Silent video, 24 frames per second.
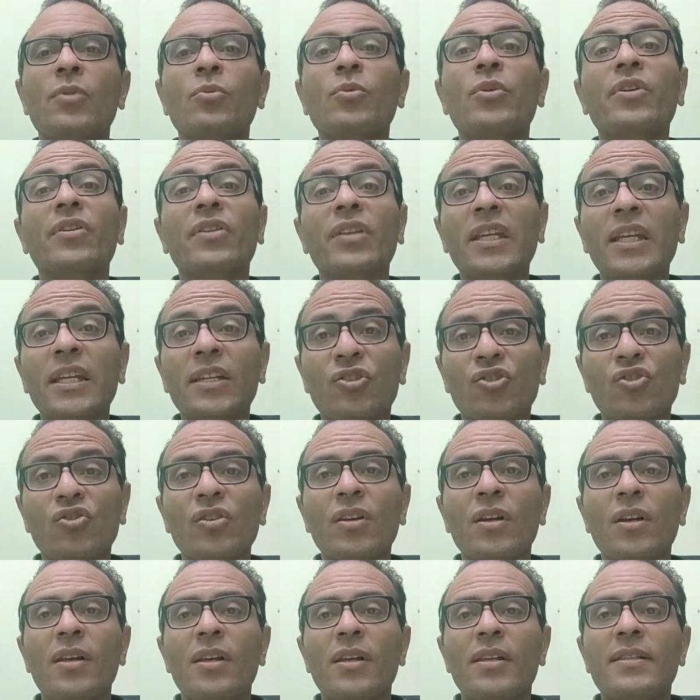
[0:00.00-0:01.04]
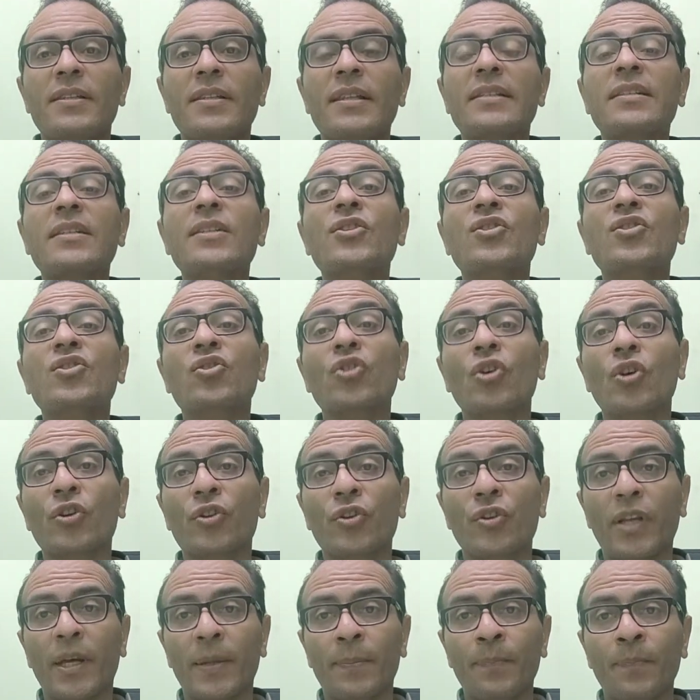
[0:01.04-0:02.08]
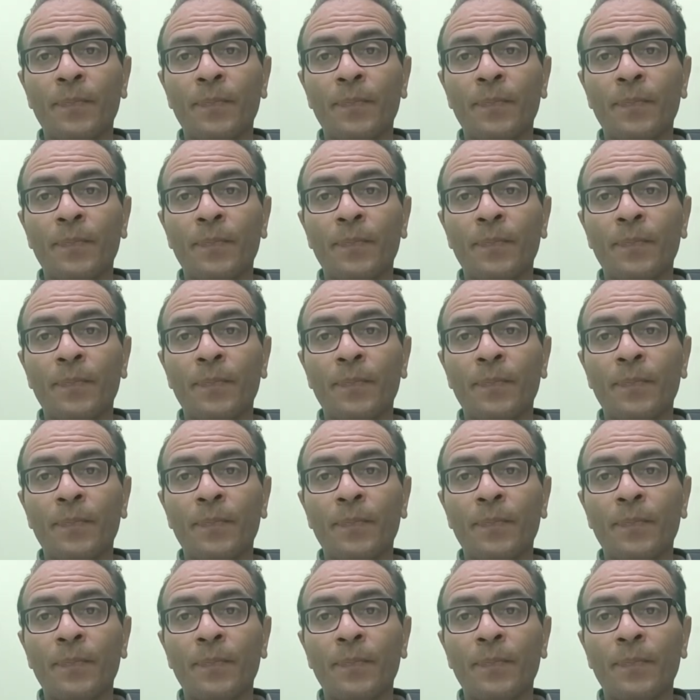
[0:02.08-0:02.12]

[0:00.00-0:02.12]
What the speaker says: will reach the cisterna